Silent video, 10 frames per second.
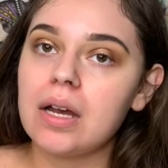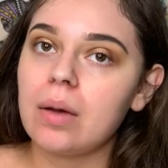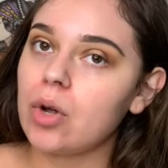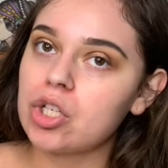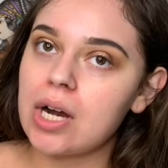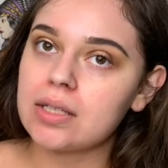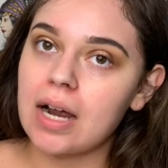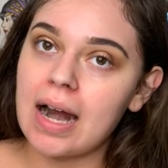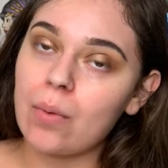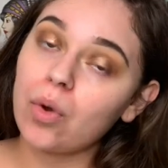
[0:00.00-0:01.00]
moisturizer,
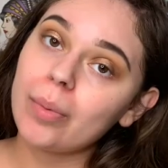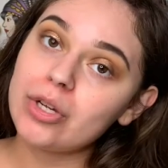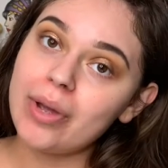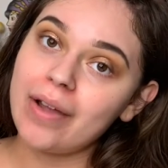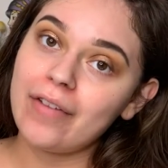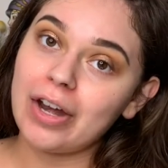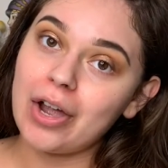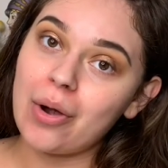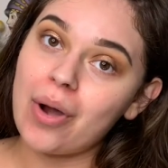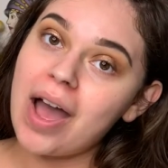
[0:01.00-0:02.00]
and I will be doing a
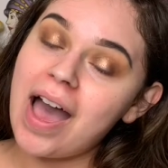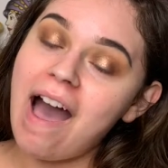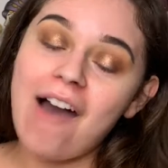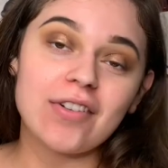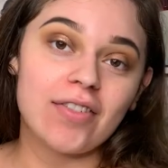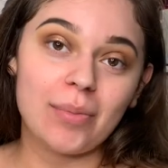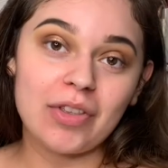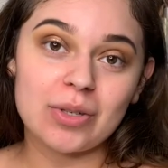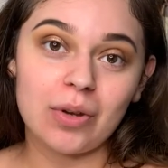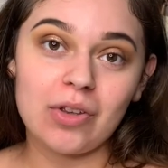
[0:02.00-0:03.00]
video after filming
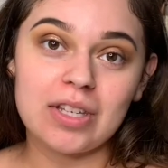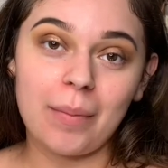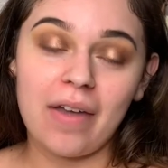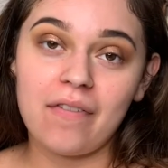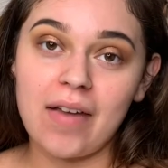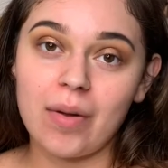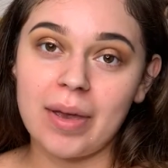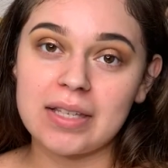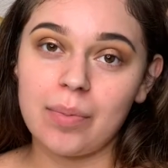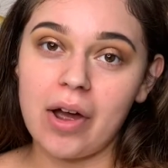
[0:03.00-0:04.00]
this one using my favorite
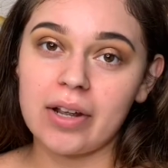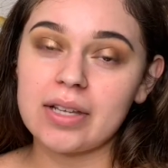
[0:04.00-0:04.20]
Pixi products.